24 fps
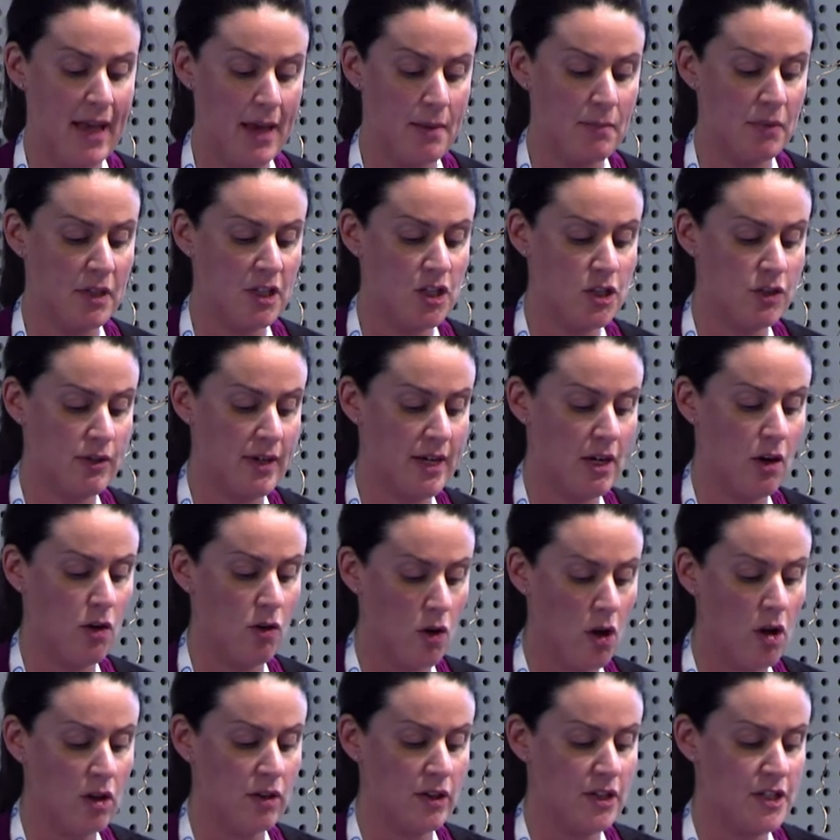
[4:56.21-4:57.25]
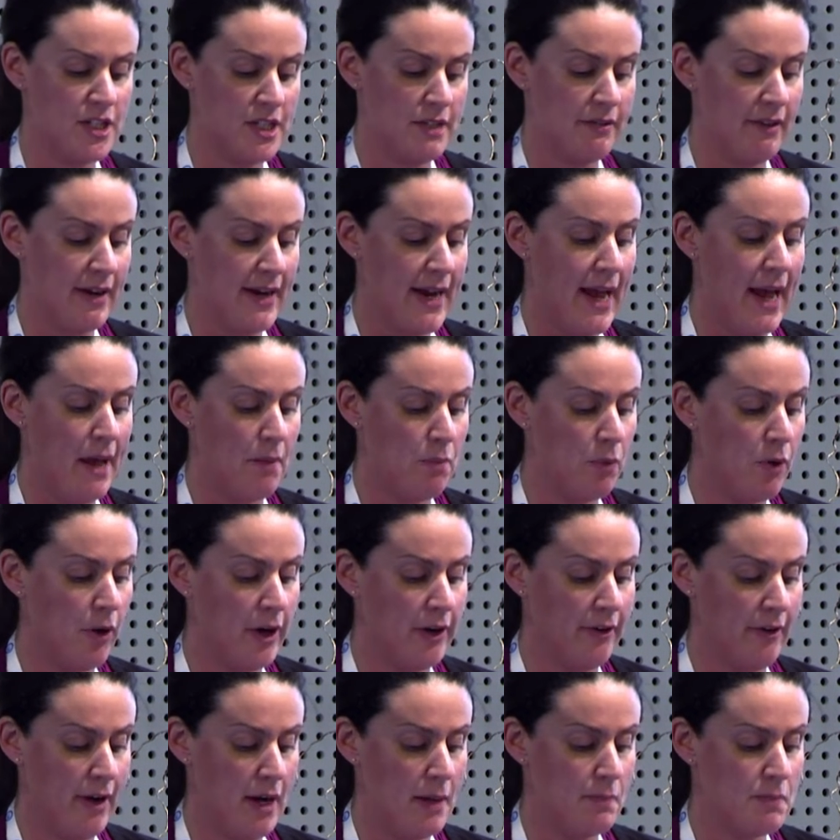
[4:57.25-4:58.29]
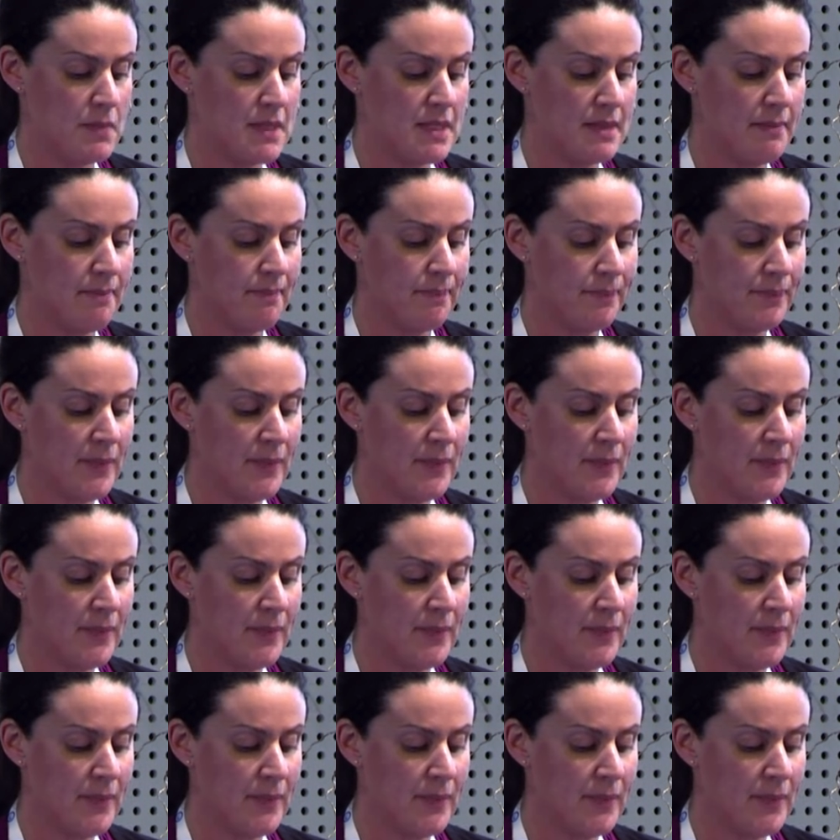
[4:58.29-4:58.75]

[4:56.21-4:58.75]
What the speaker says: ambulatory oncology rehab programs.